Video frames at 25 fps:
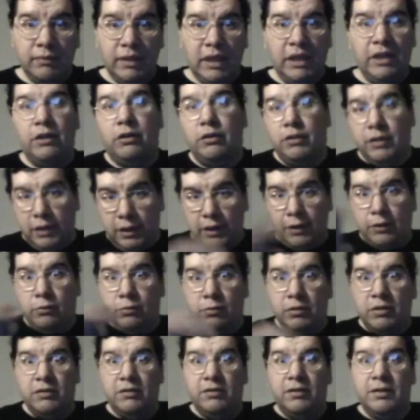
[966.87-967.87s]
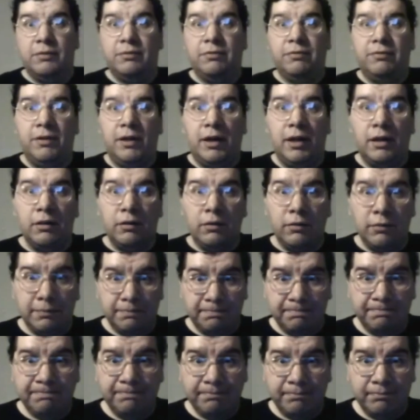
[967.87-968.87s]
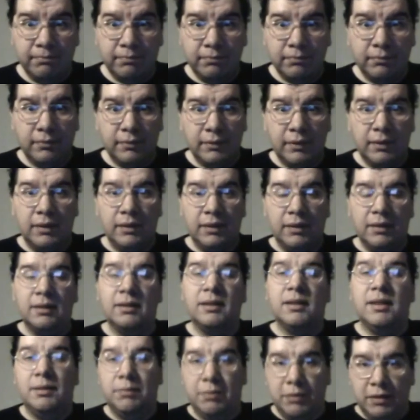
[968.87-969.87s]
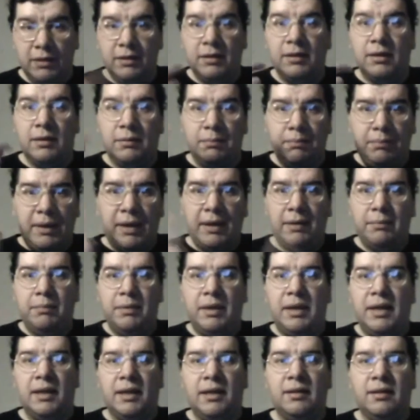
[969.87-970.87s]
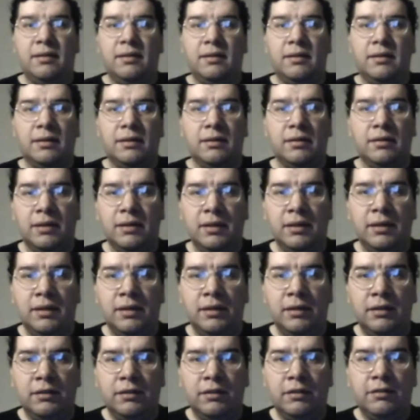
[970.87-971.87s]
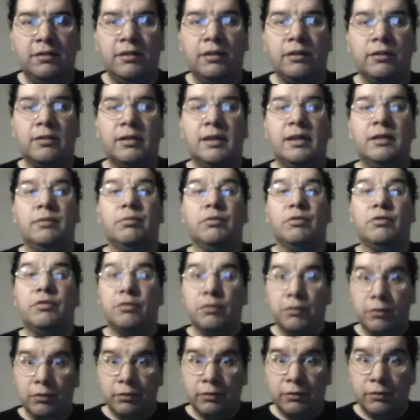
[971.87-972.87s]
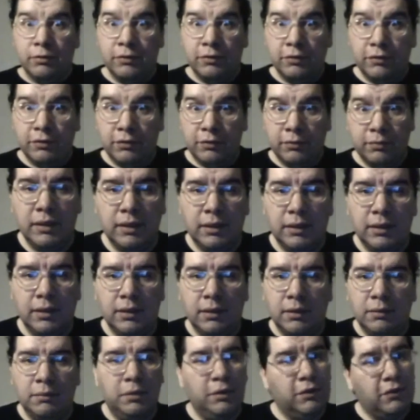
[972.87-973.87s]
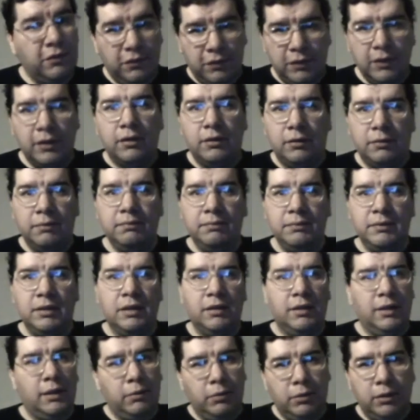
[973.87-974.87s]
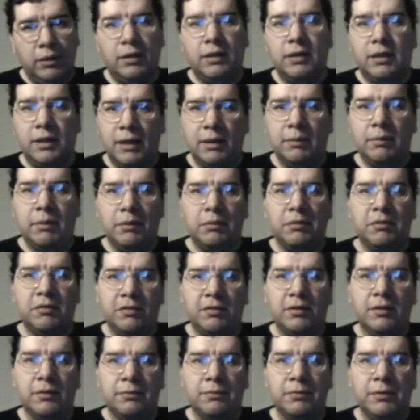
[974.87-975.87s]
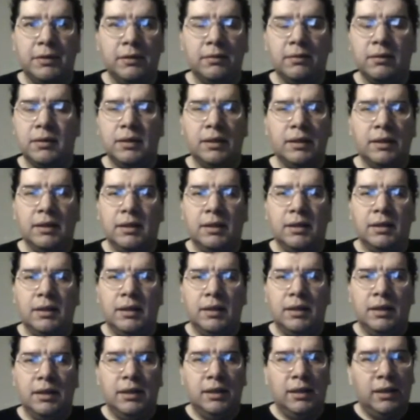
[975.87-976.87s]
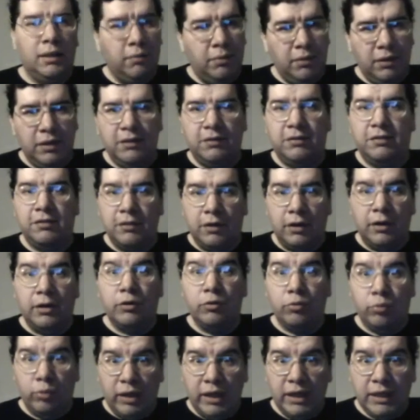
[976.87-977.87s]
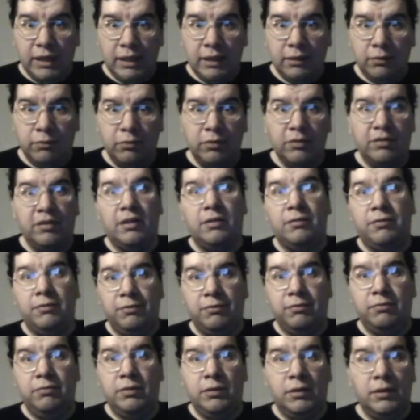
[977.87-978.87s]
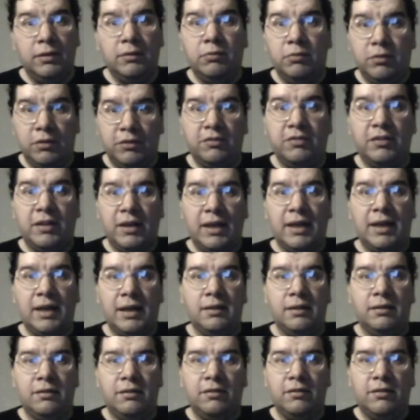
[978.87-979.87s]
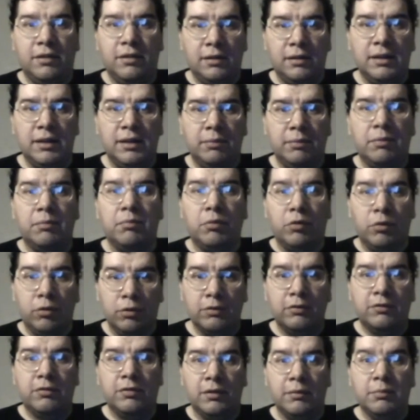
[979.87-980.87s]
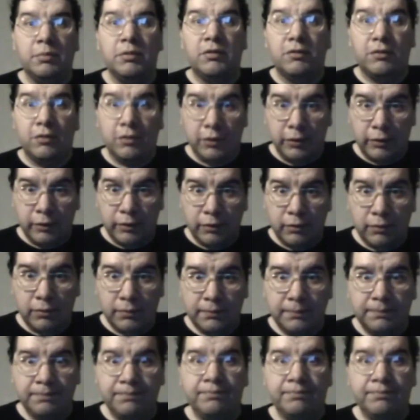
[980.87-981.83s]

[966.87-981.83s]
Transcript: and all the other ones that follow. Yeah, even the Batman, the, the Dark Knight Returns. But still, you know, they were going to come up with something. Given its R rating, which I really wish they had done even more to the material.